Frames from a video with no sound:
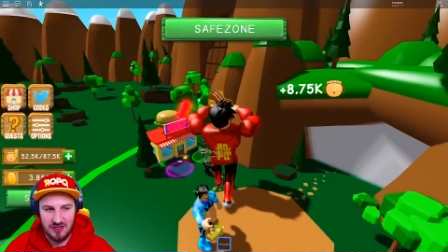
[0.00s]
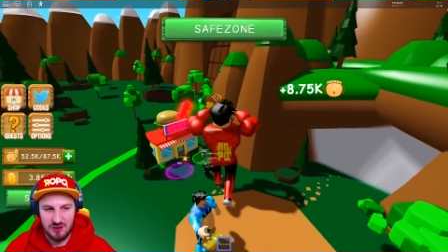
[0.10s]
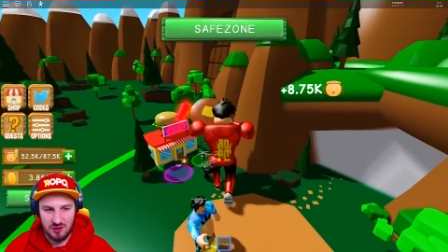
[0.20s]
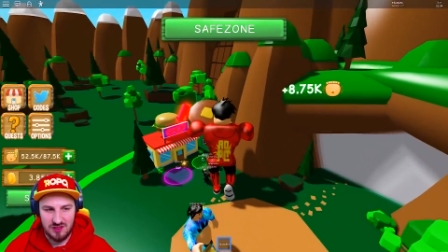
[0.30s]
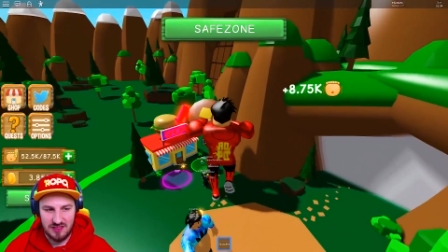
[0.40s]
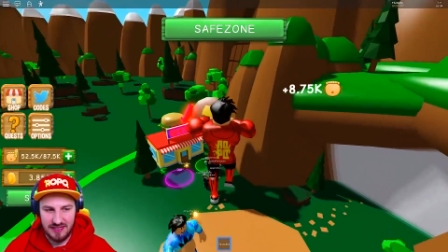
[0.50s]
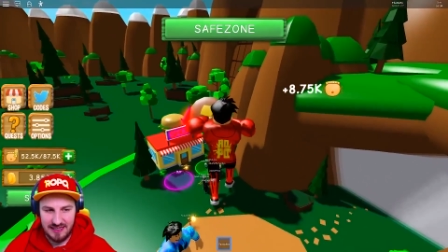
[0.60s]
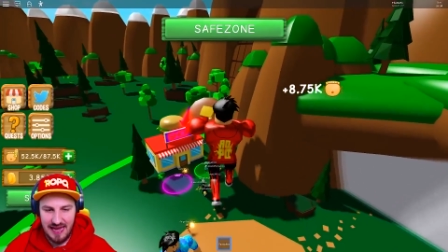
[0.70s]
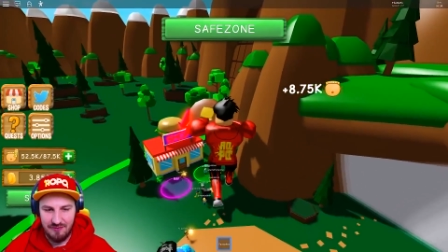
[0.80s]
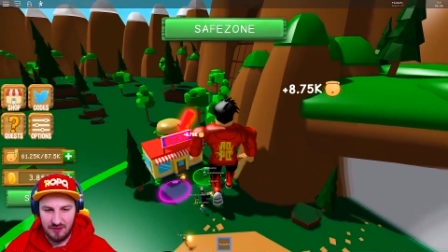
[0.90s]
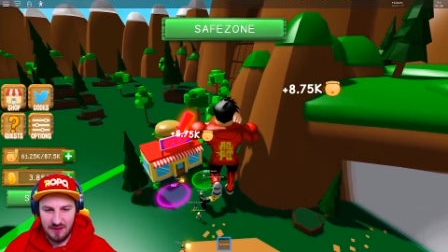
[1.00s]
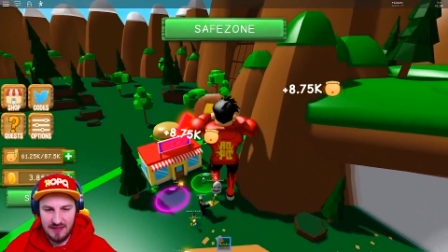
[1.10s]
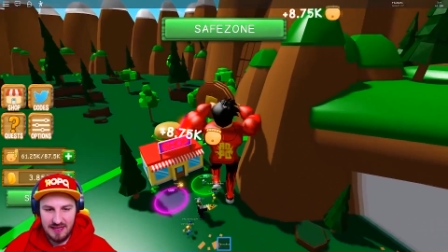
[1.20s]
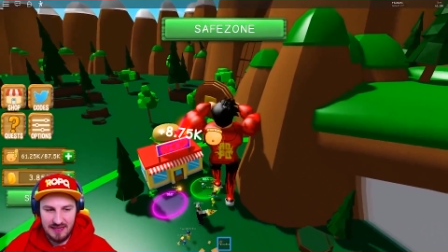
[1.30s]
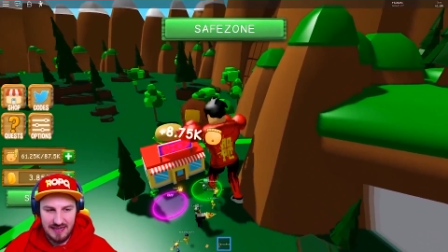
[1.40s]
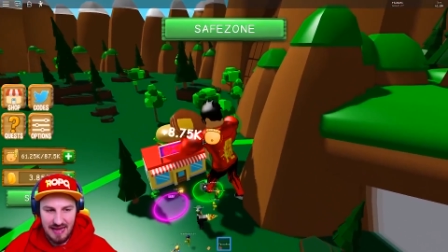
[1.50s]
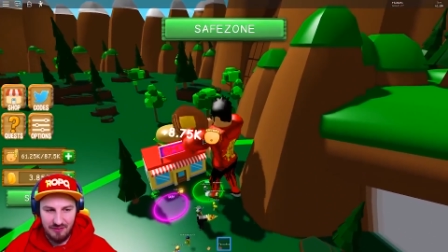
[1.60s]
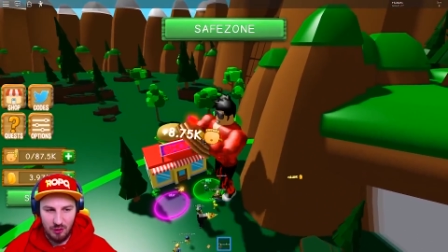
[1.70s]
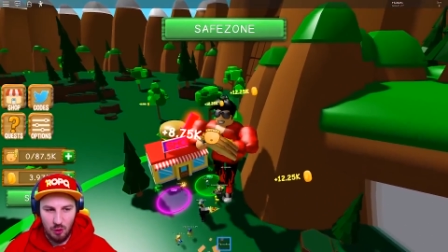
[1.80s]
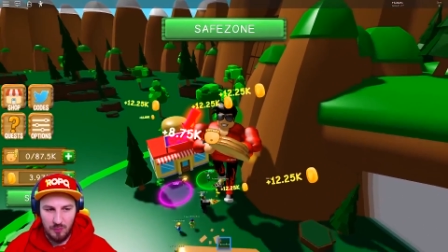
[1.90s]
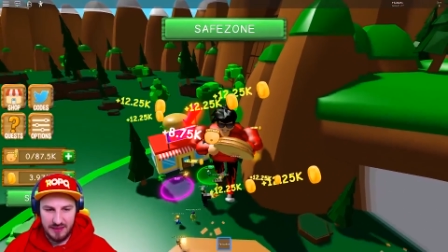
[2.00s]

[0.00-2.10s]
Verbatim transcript: gonna just like level level